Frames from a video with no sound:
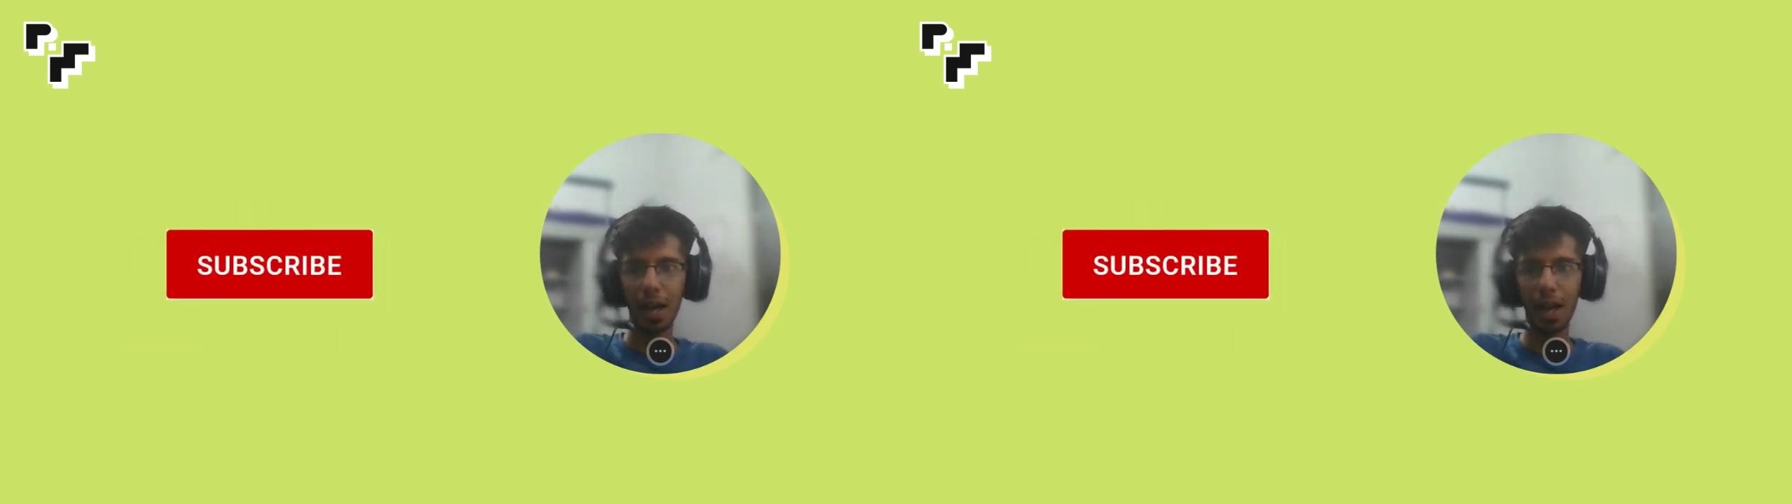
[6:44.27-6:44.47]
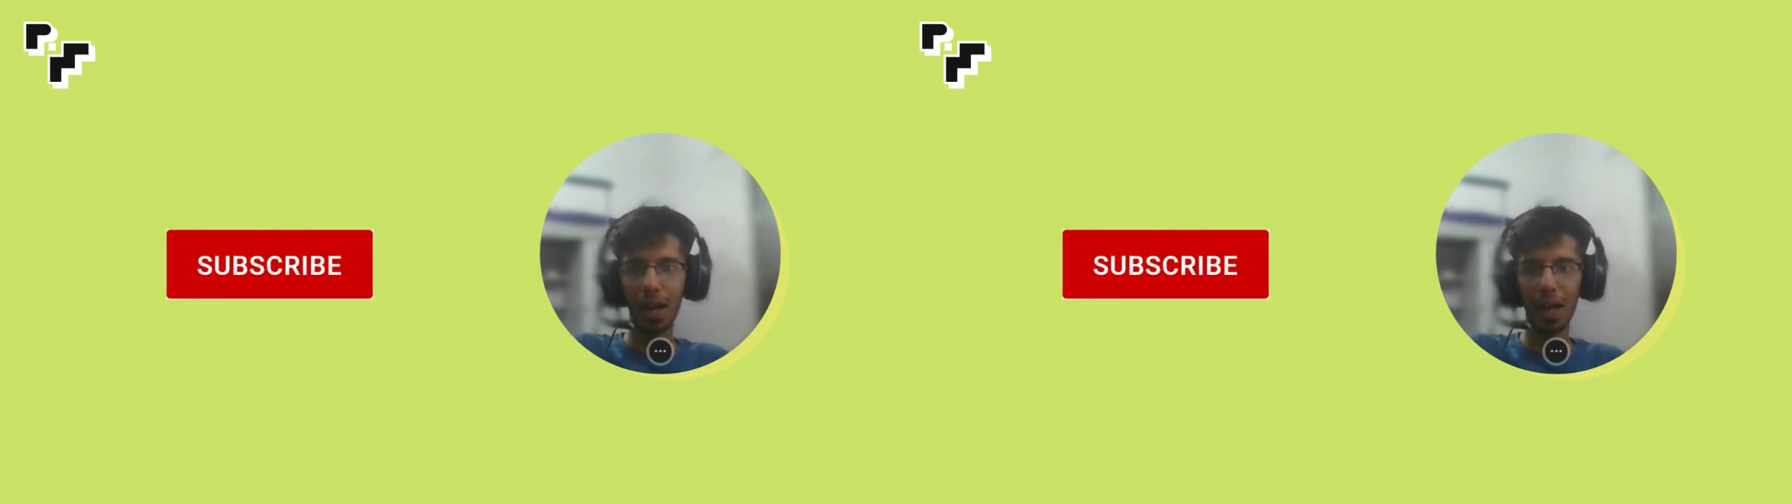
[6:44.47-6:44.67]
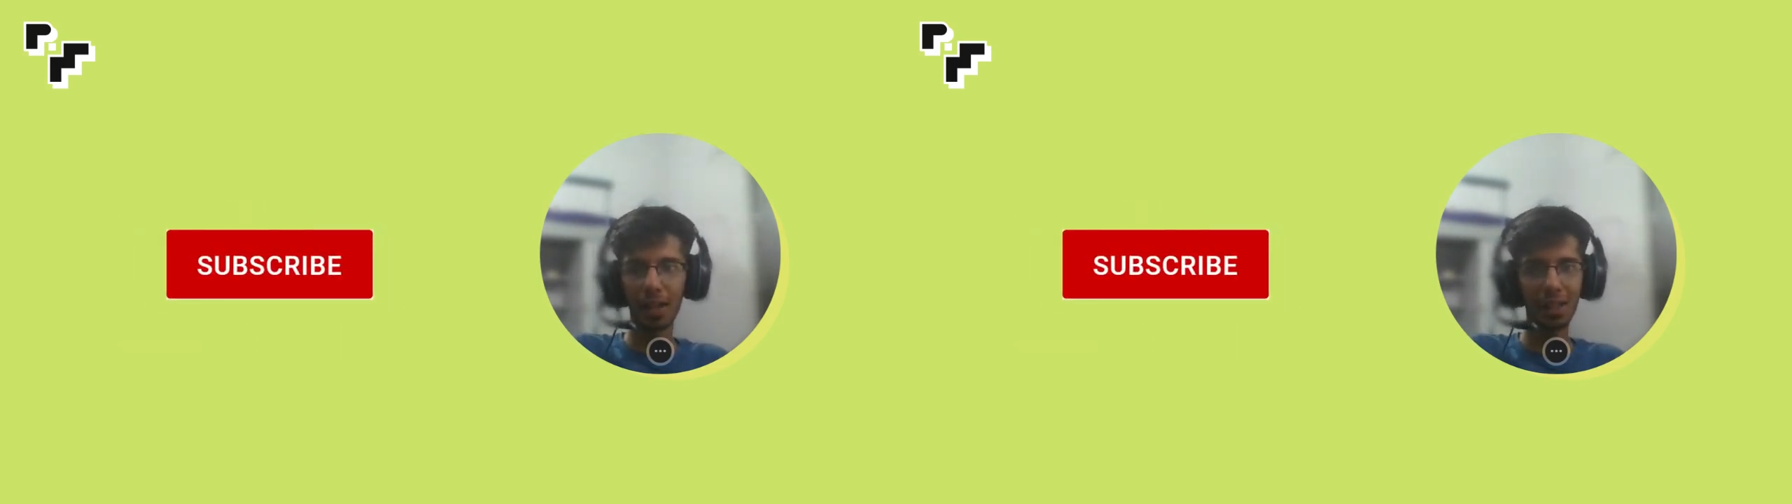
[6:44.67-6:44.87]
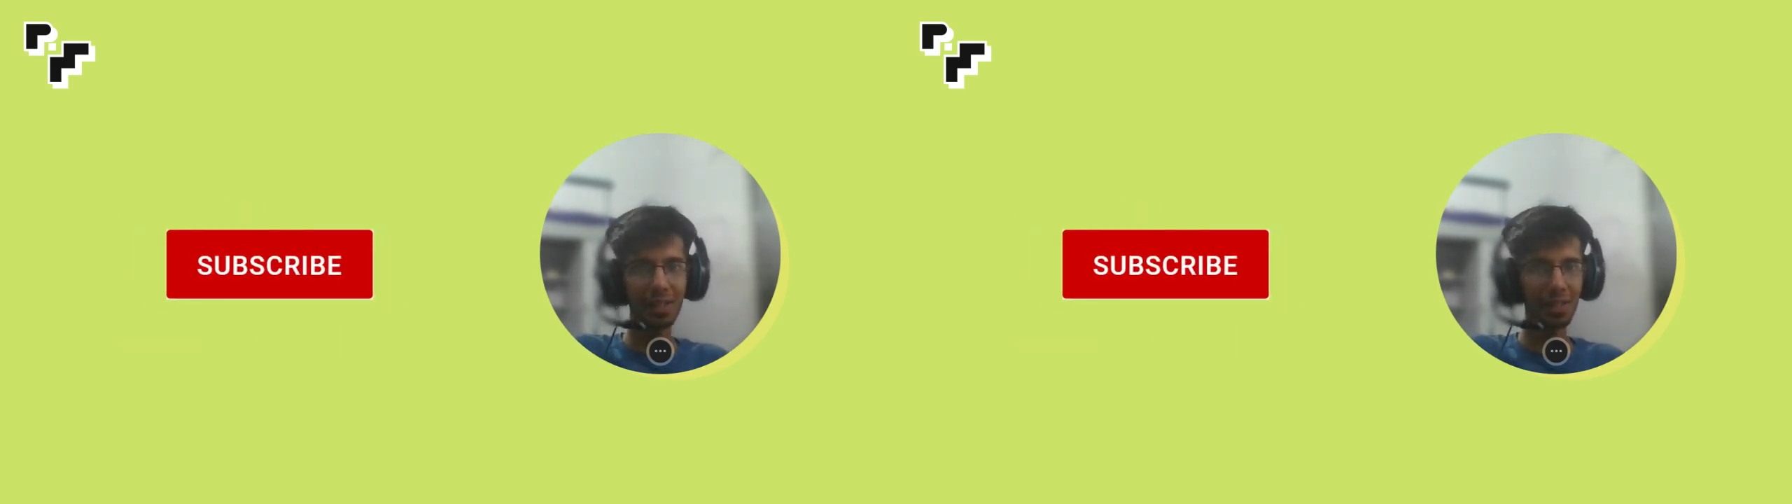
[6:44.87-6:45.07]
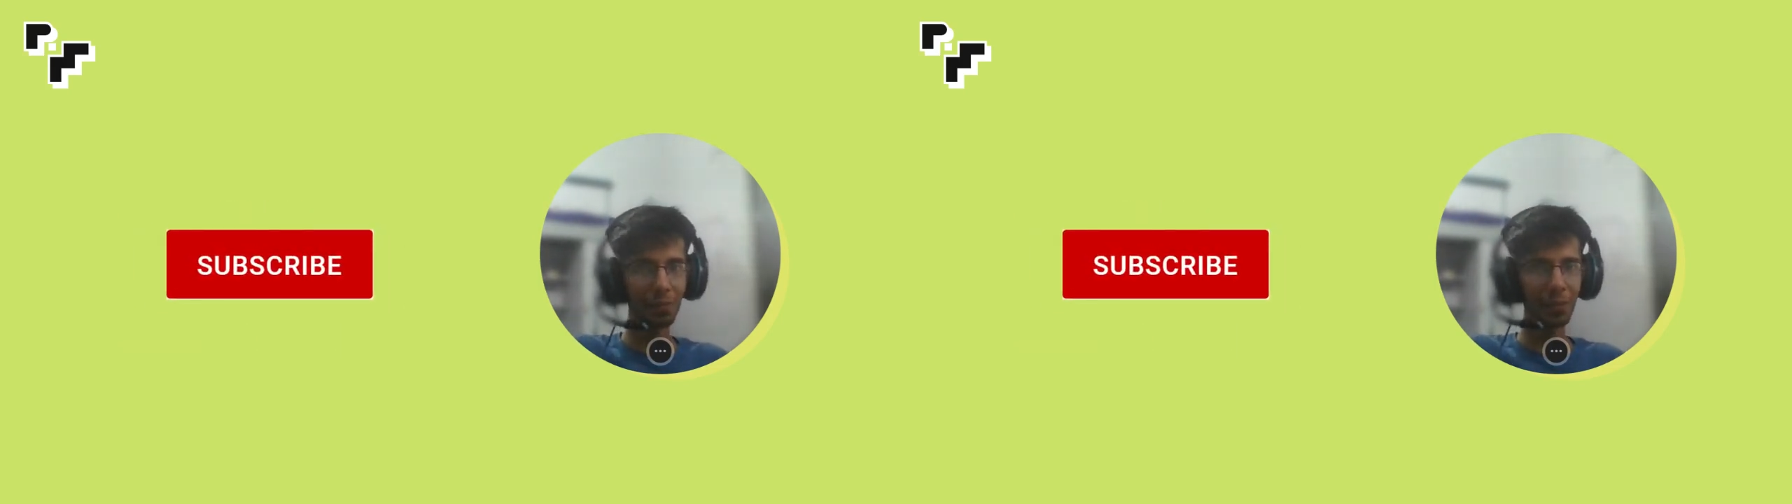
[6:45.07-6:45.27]
And
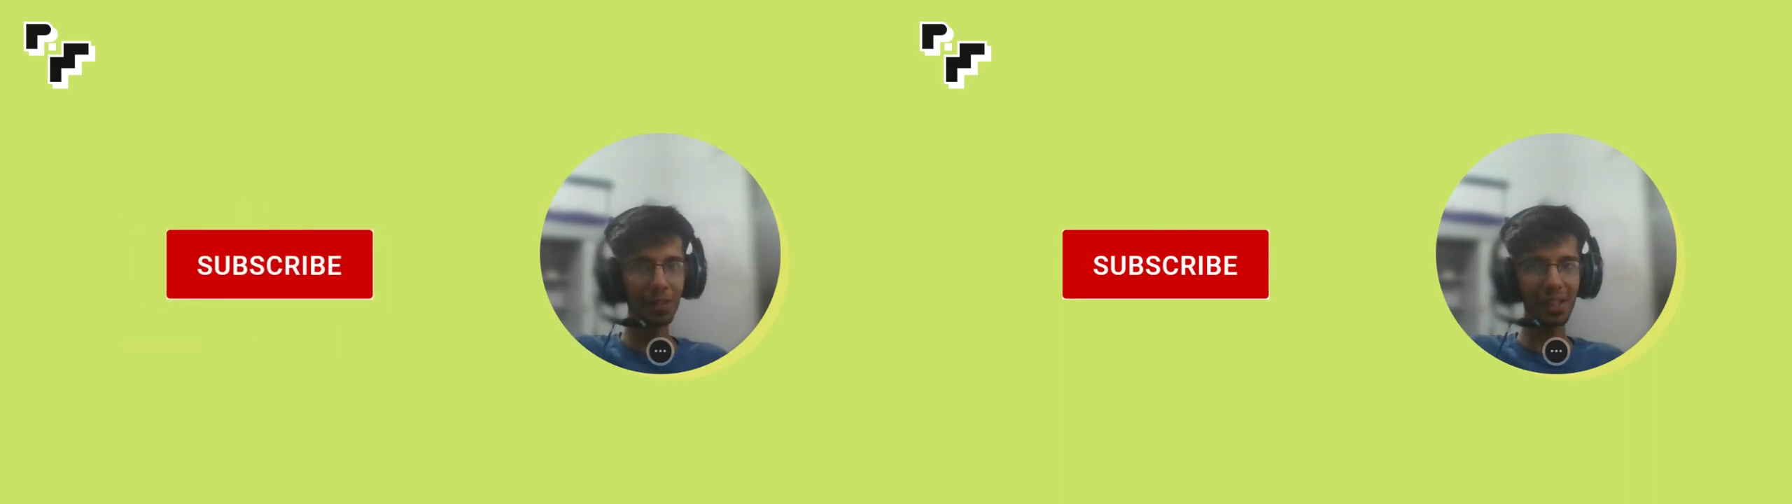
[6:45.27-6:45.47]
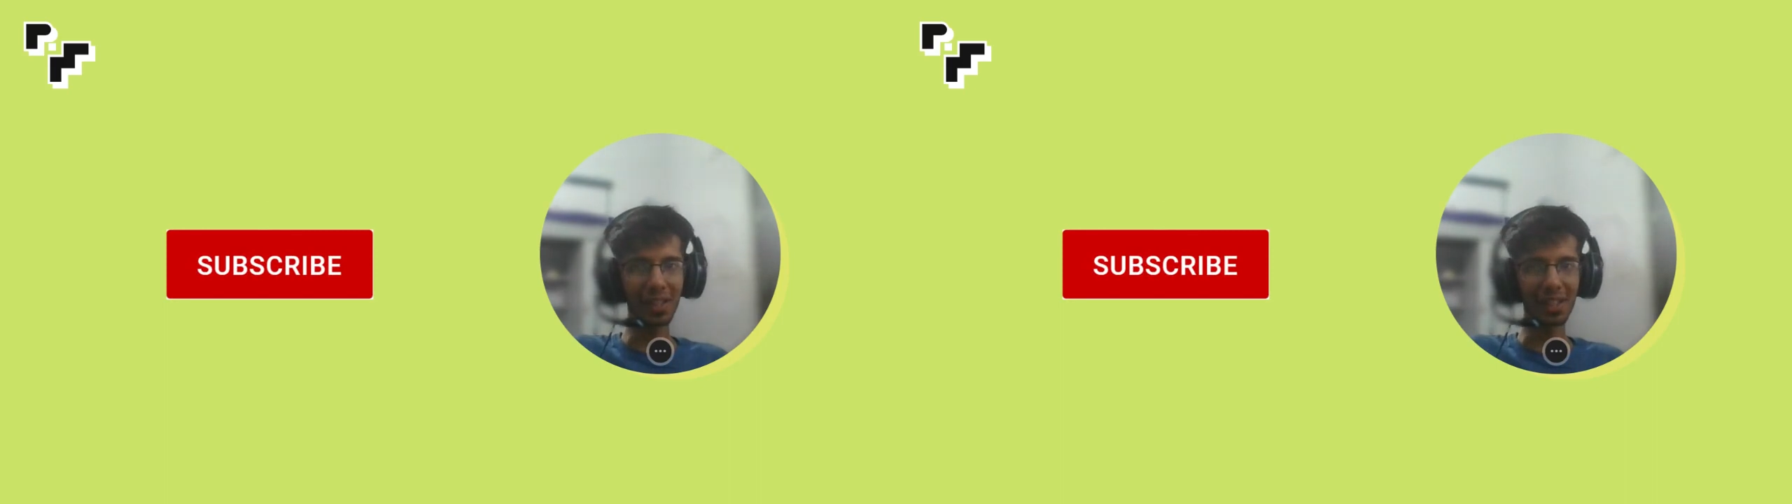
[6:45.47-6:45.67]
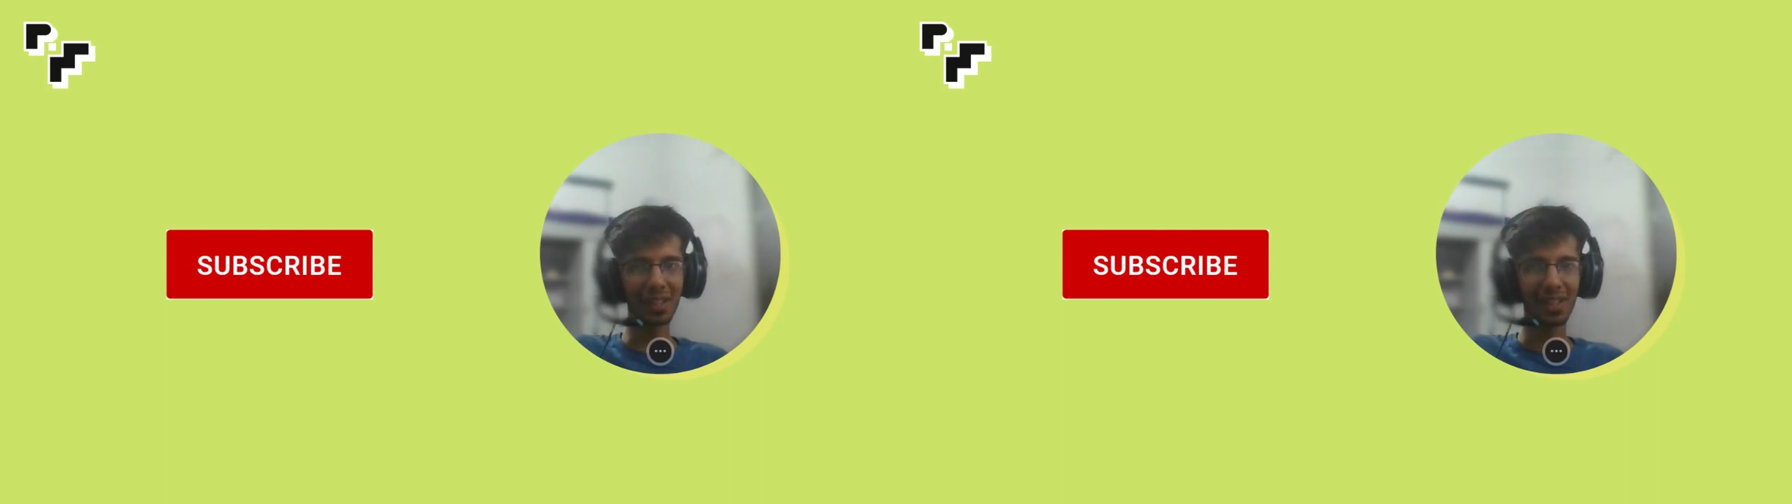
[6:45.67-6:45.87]
that's it for today.